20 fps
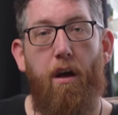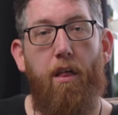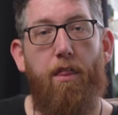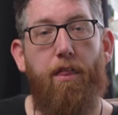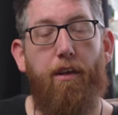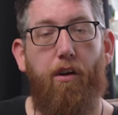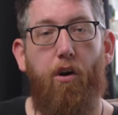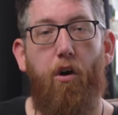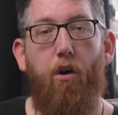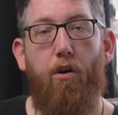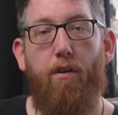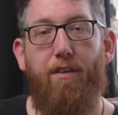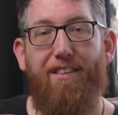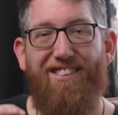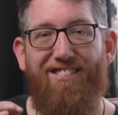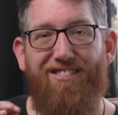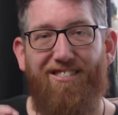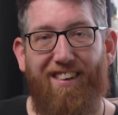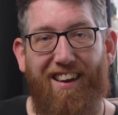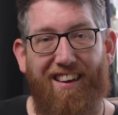The coin
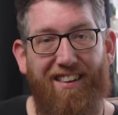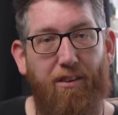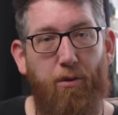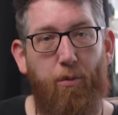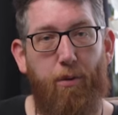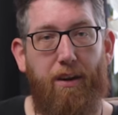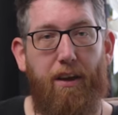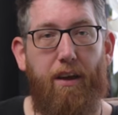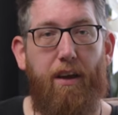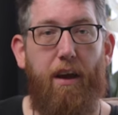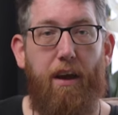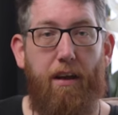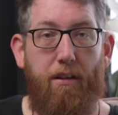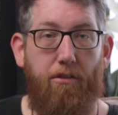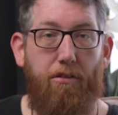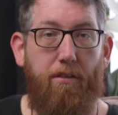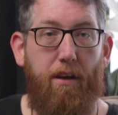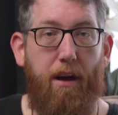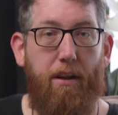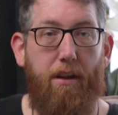is genuinely
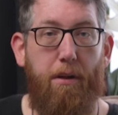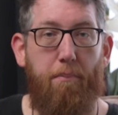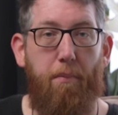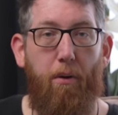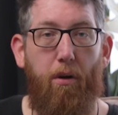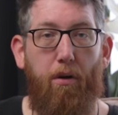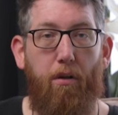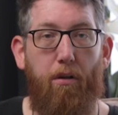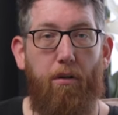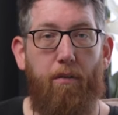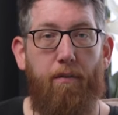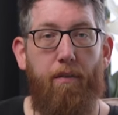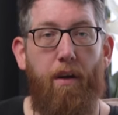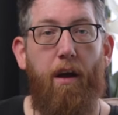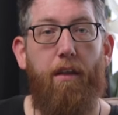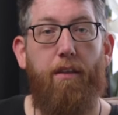inside the bottle.